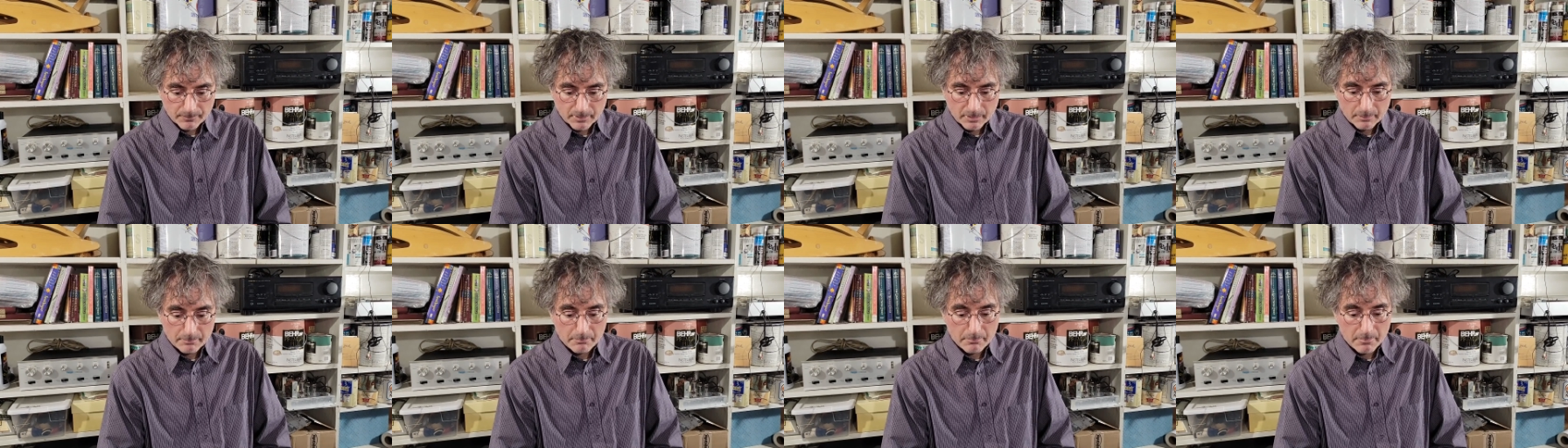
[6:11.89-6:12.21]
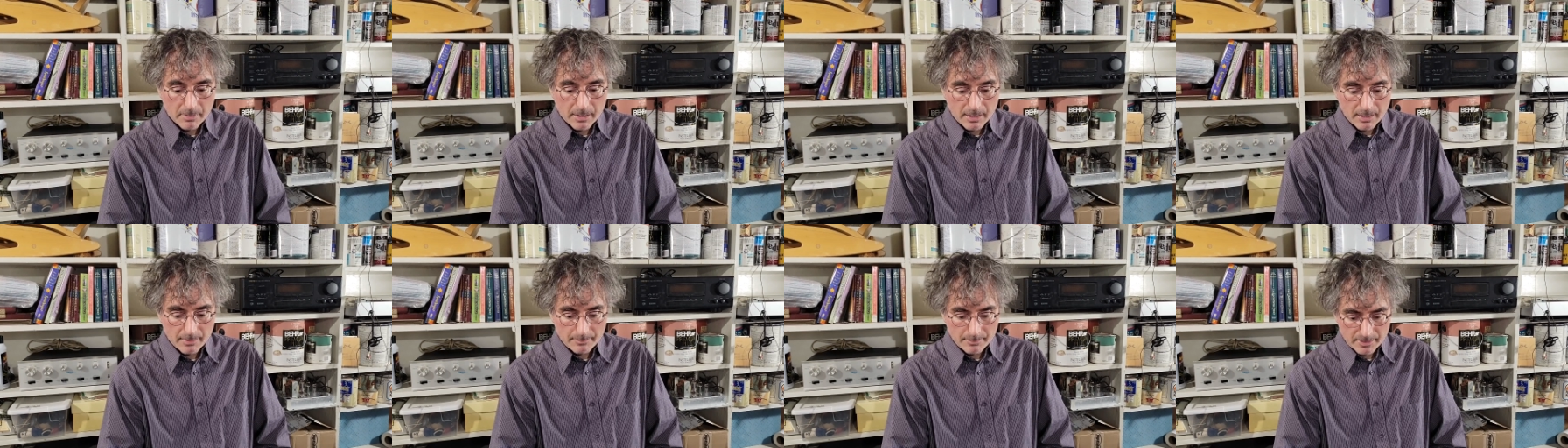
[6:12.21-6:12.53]

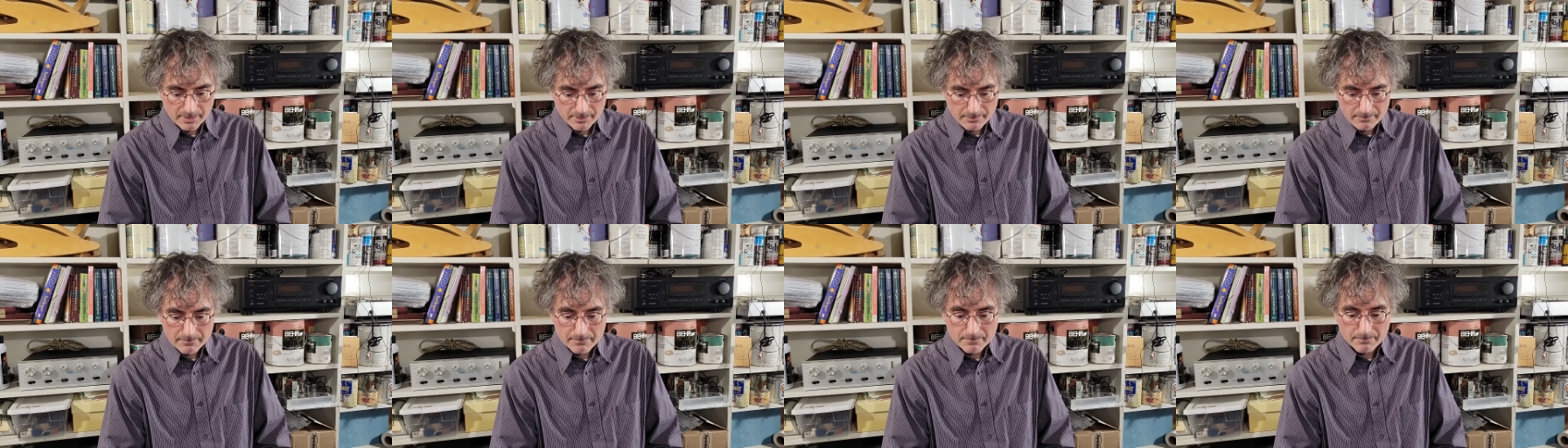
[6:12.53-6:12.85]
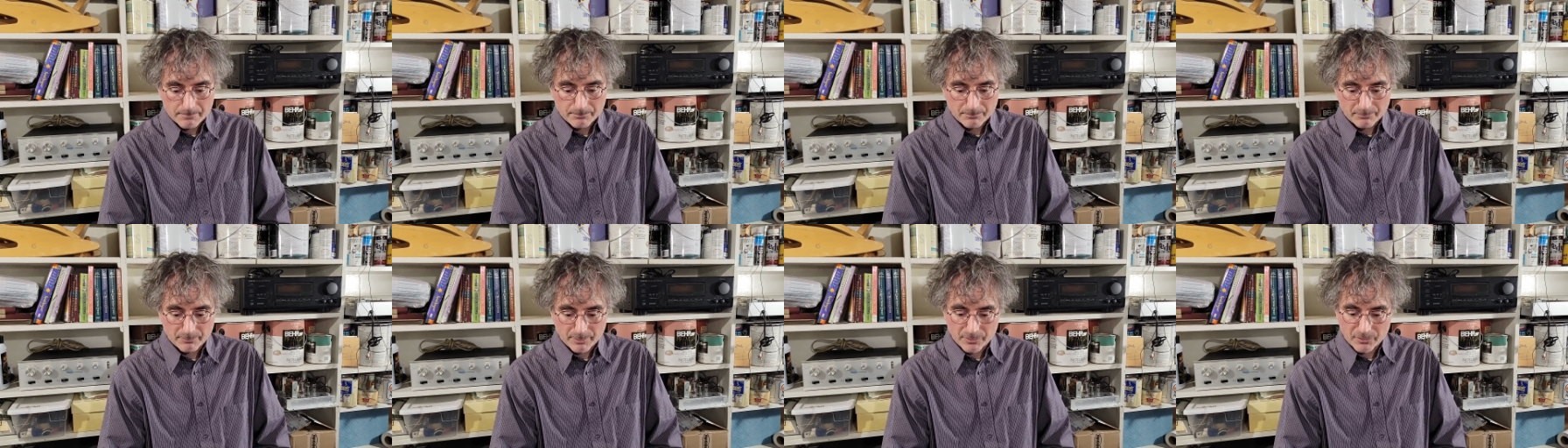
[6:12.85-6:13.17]
Maybe,
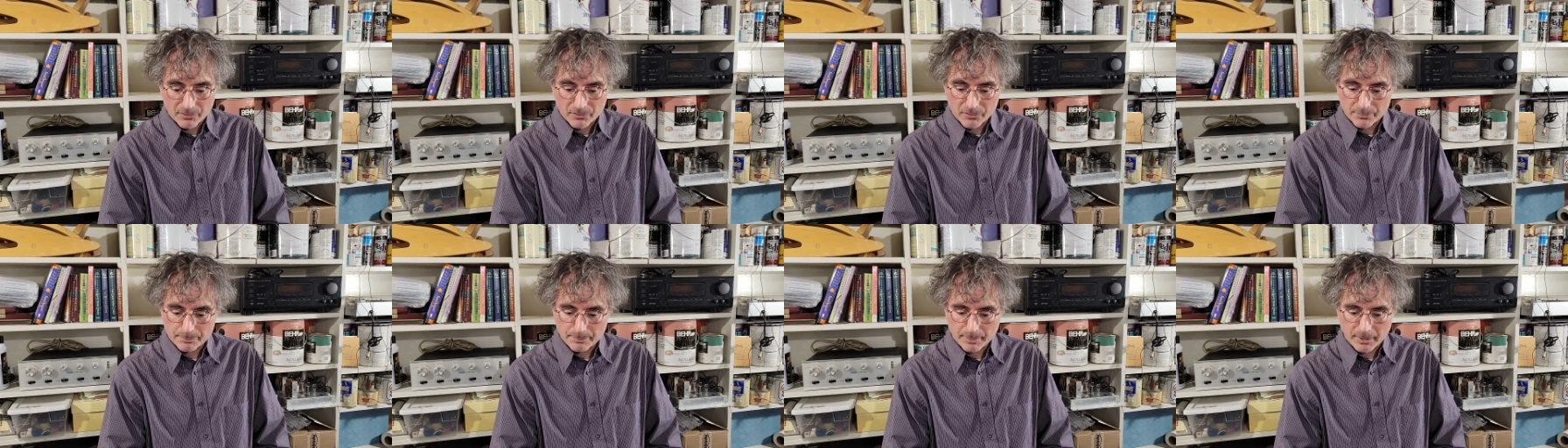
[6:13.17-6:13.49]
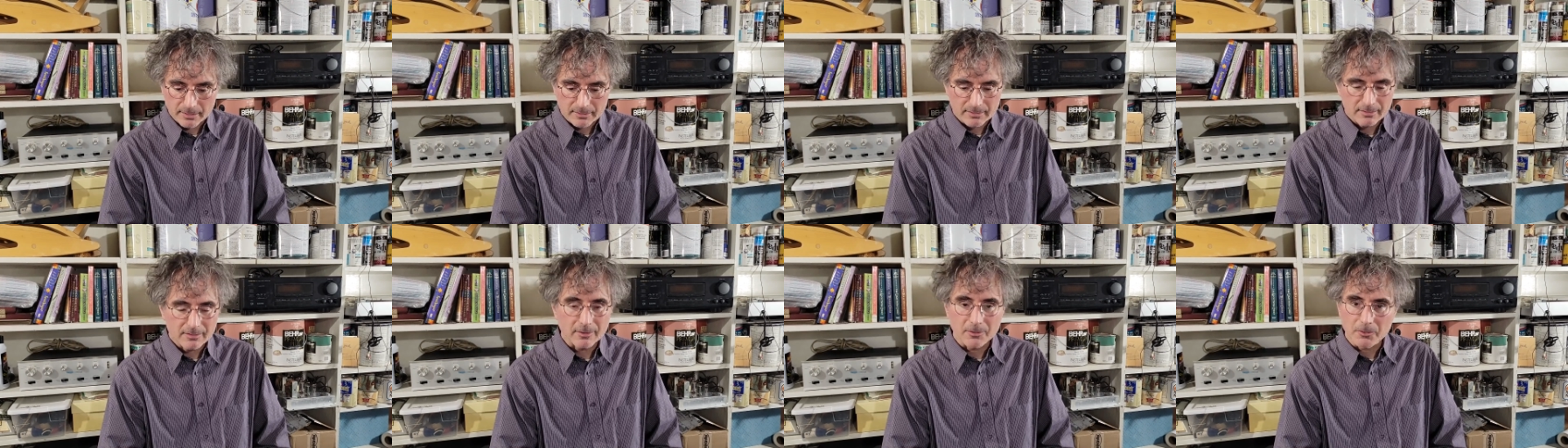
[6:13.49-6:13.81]
but the
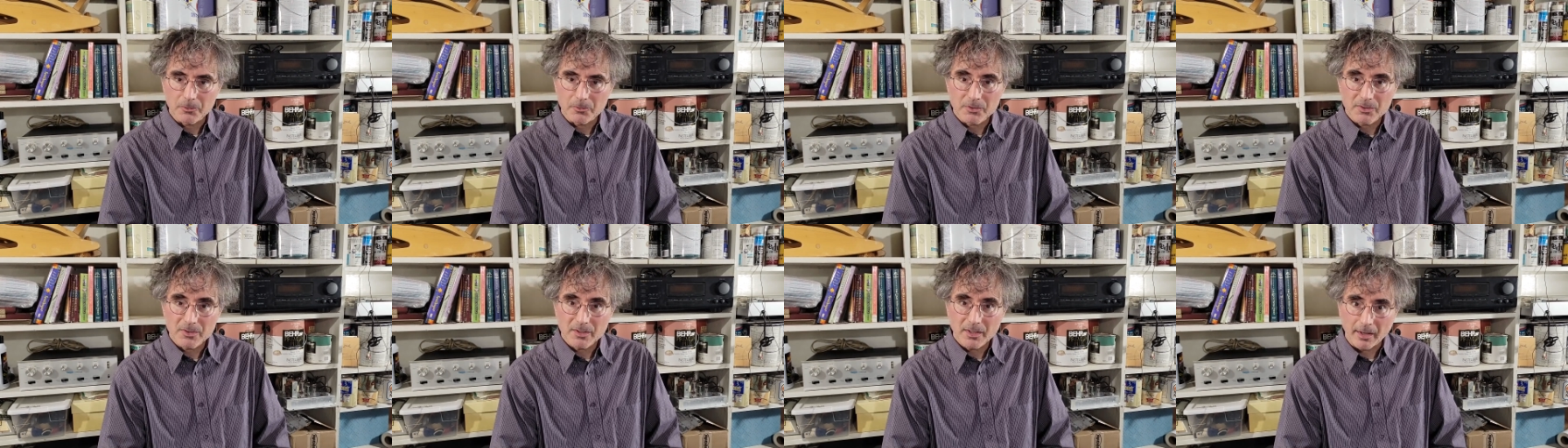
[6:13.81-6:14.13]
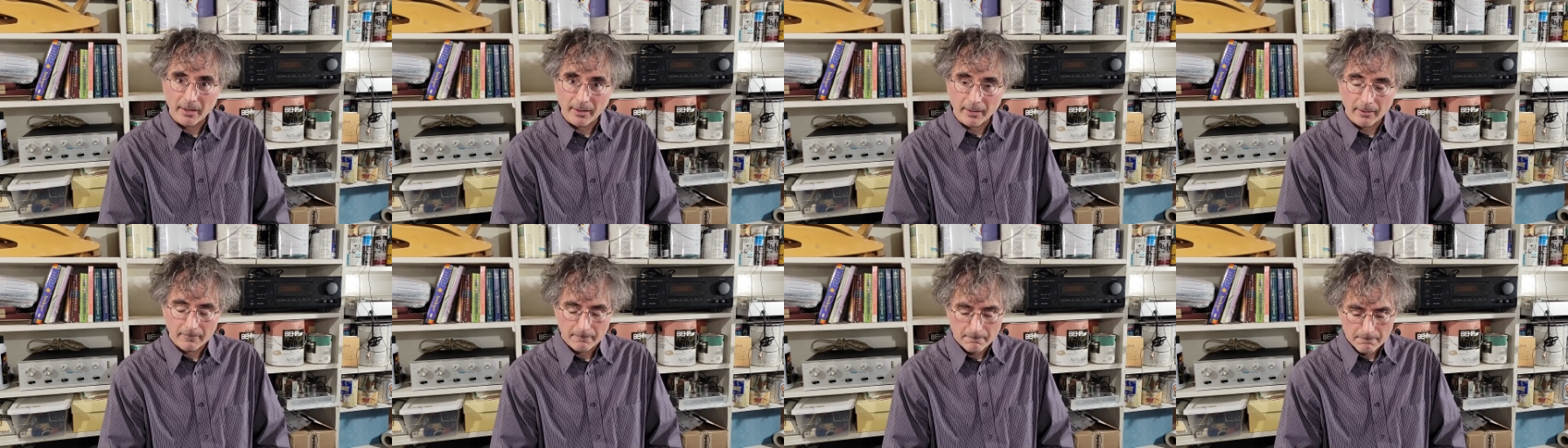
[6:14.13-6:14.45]
specs don't
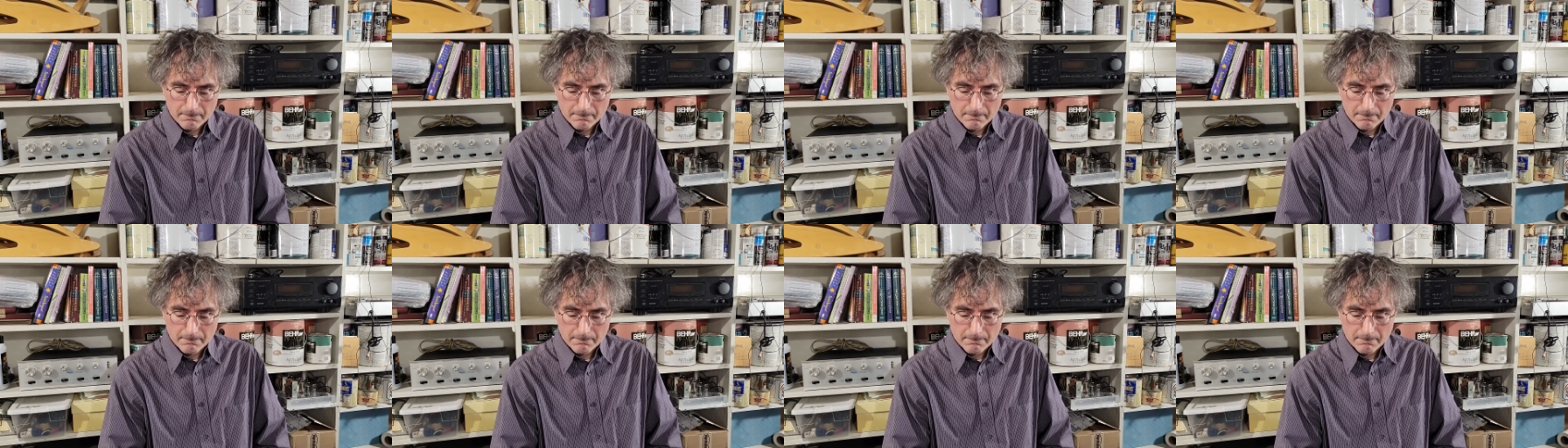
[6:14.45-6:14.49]
say.